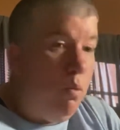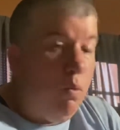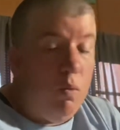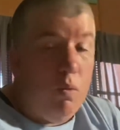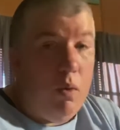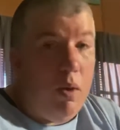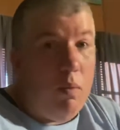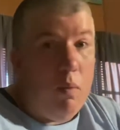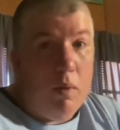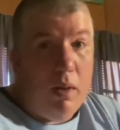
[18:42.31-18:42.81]

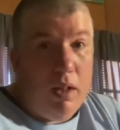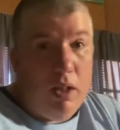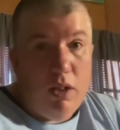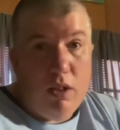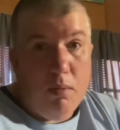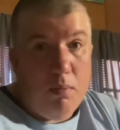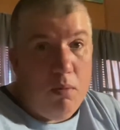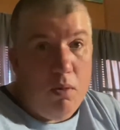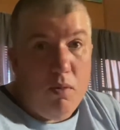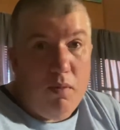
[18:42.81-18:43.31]
we wanted
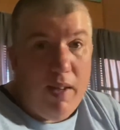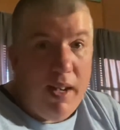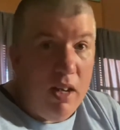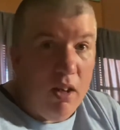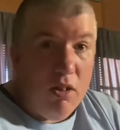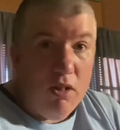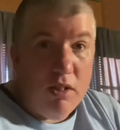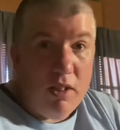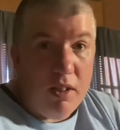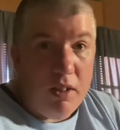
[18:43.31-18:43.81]
to move
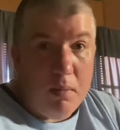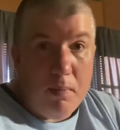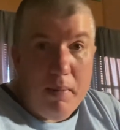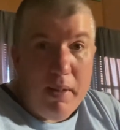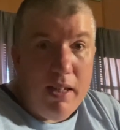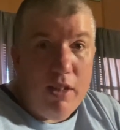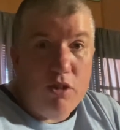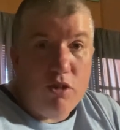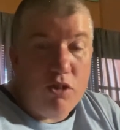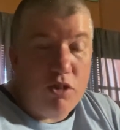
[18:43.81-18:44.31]
here to the
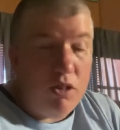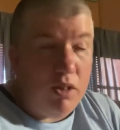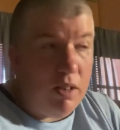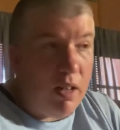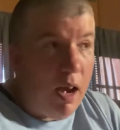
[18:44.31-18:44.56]
beach.